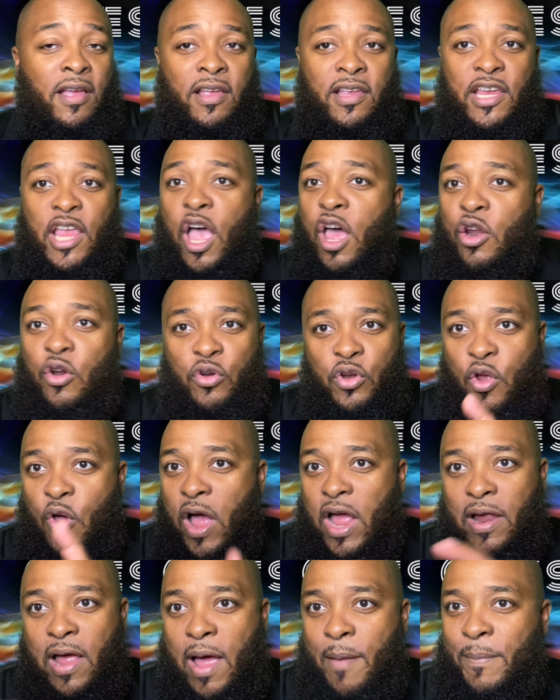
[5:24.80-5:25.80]
y'all don't know
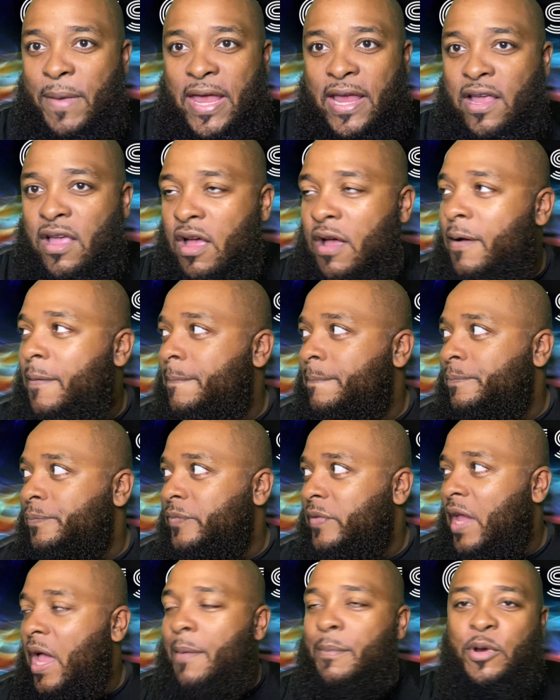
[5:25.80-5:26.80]
I, I make um
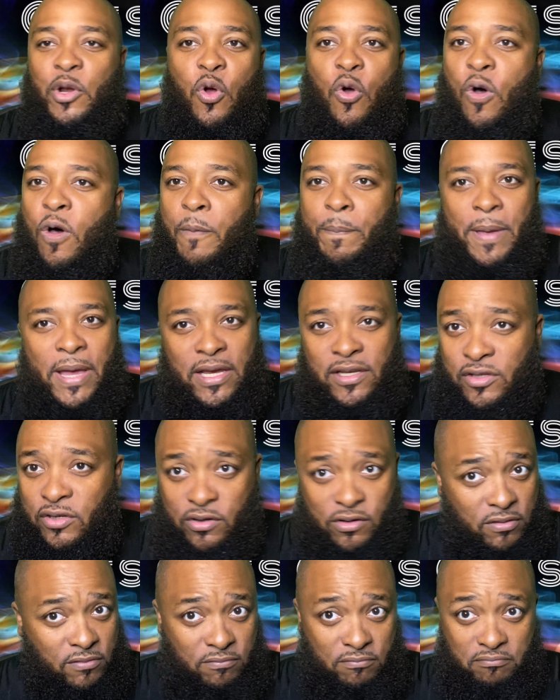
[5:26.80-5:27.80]
I'm an oil painter
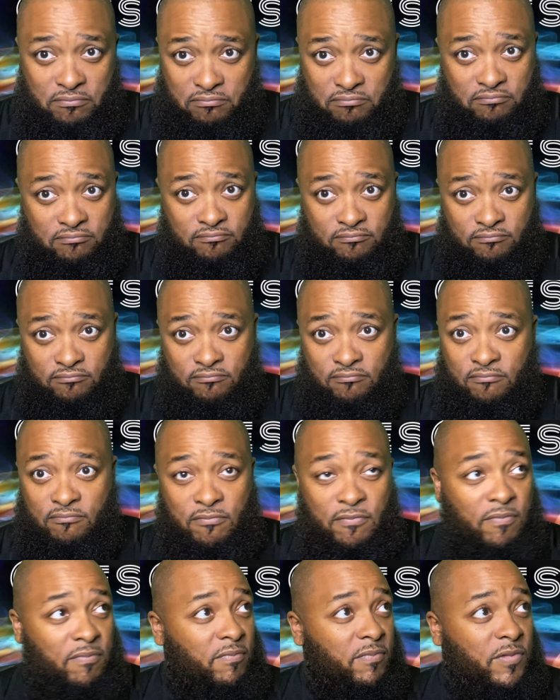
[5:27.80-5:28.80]

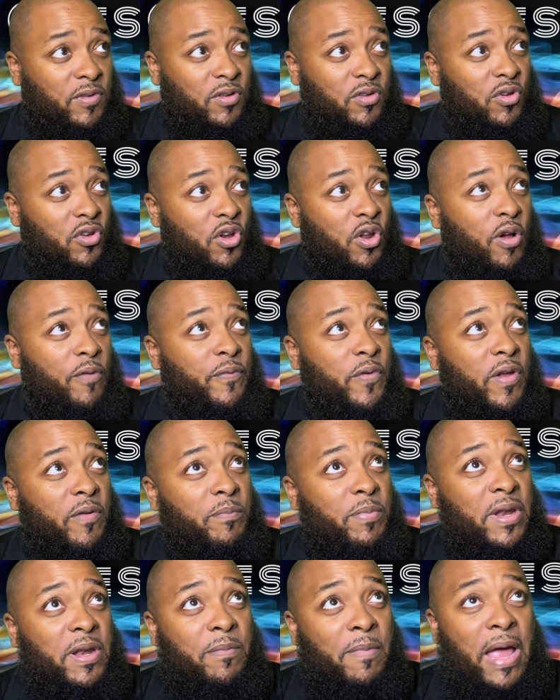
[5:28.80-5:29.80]
you know, if you ever
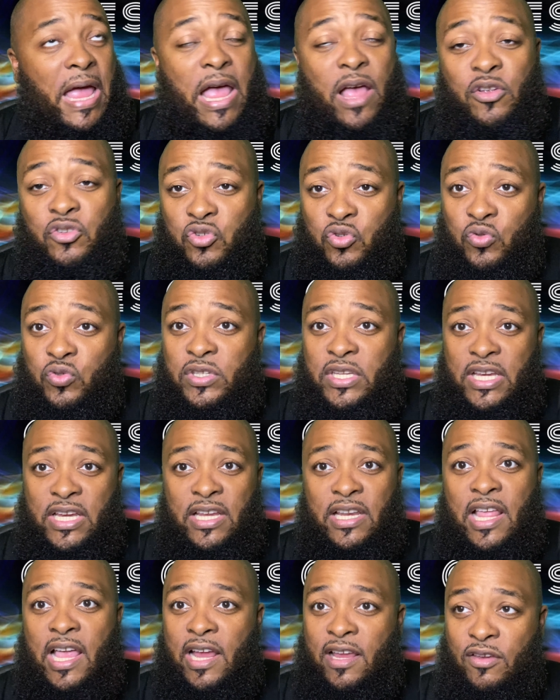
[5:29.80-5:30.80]
been in my house, you've
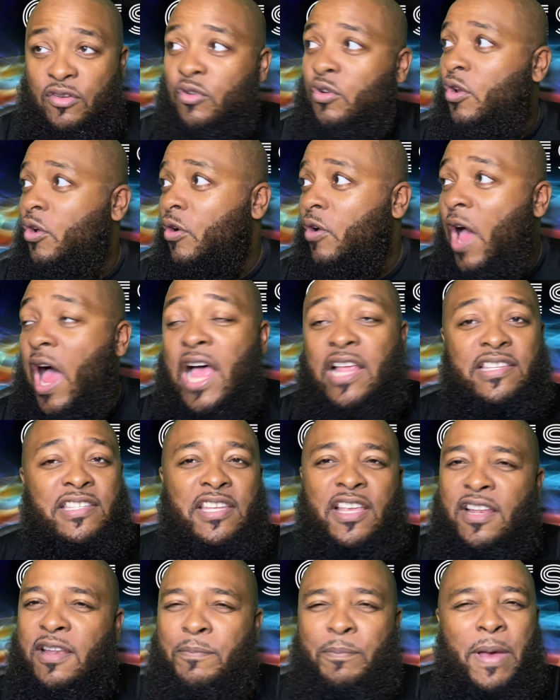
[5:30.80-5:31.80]
seen like, you know, I
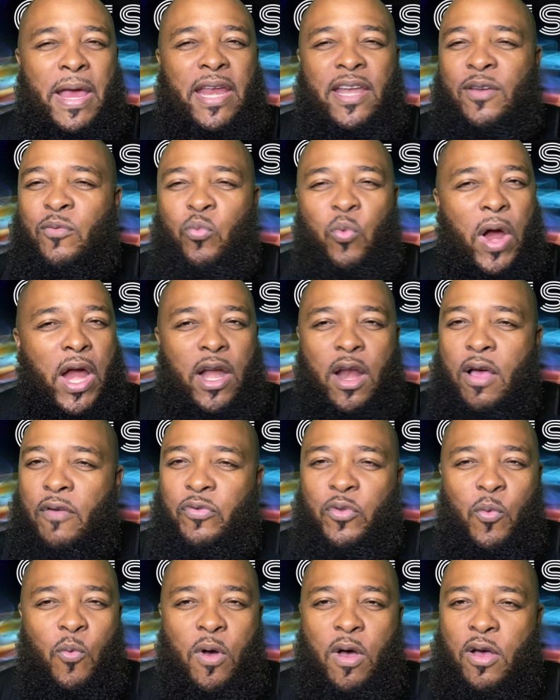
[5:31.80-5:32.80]
sell a painting right off
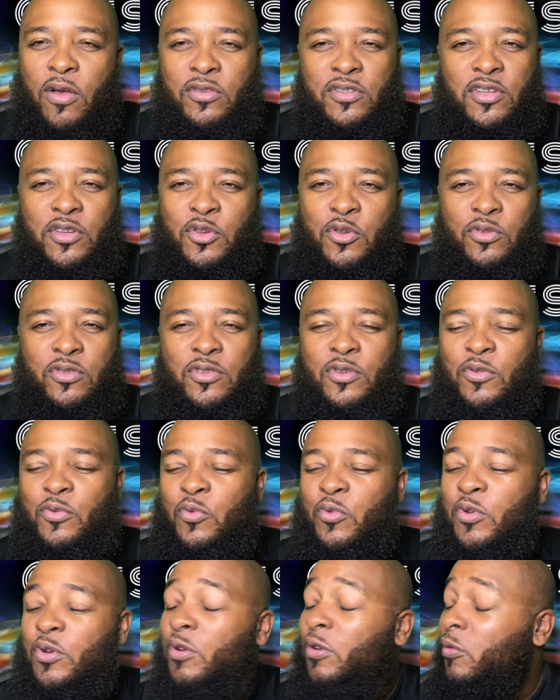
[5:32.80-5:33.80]
the wall to you too.
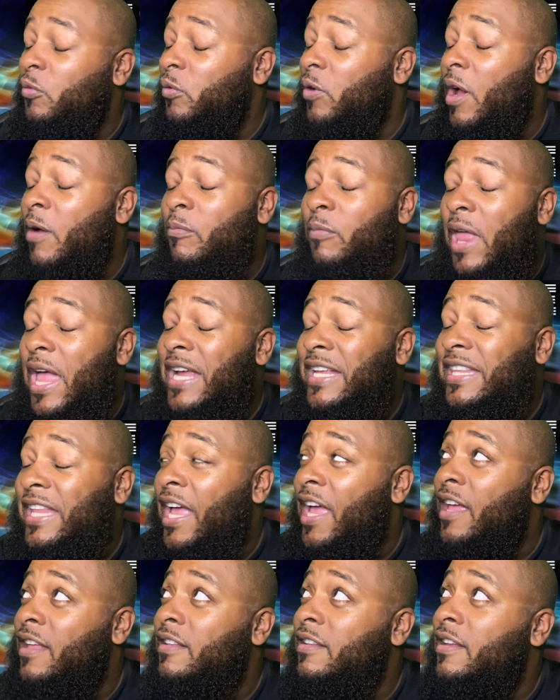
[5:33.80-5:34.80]
Real, I'm like that.
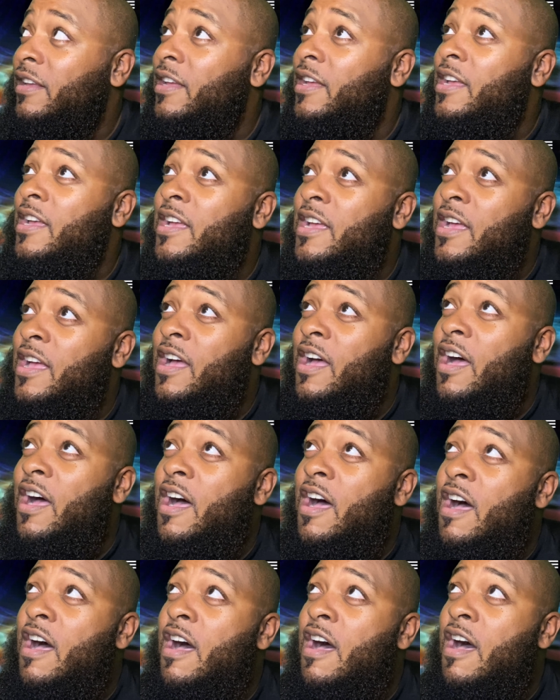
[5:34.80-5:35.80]

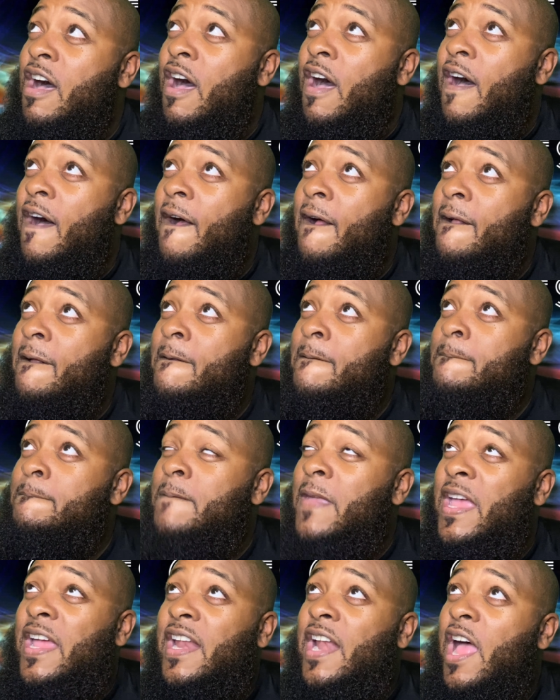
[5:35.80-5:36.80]
Uh,
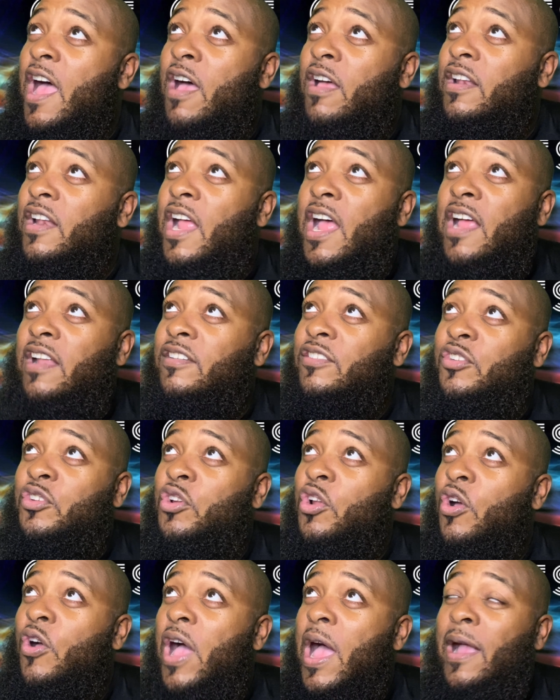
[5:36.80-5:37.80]
and I, I you
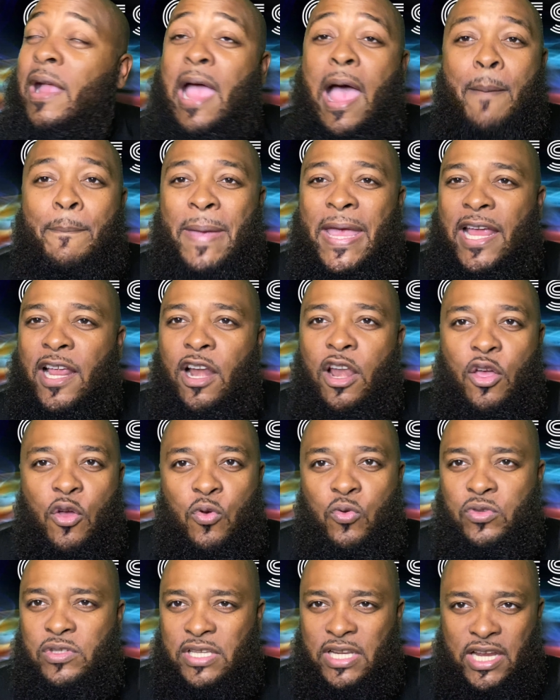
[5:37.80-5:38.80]
know, I, I make
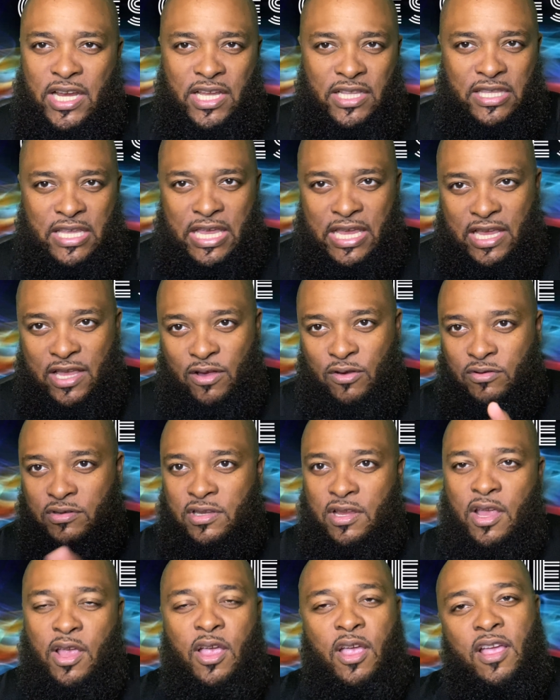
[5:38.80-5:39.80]
clones and everything else.
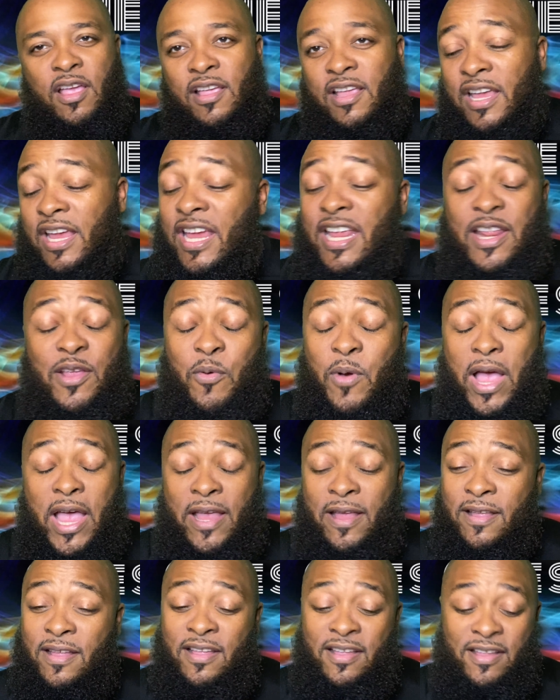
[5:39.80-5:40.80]
Anyway,